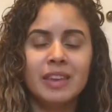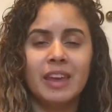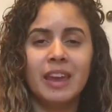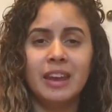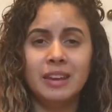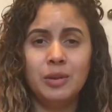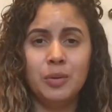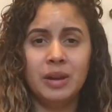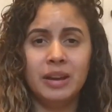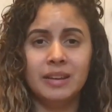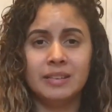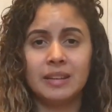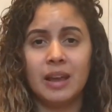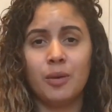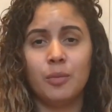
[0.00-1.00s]

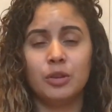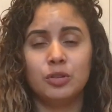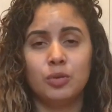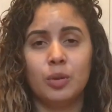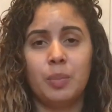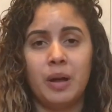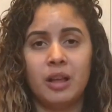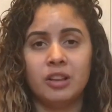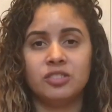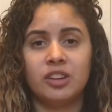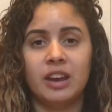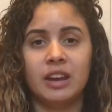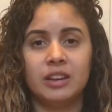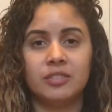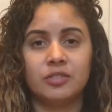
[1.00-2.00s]
anyways, I want to
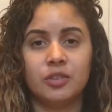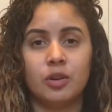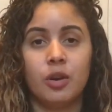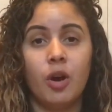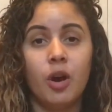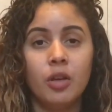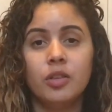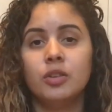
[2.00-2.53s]
apologize for all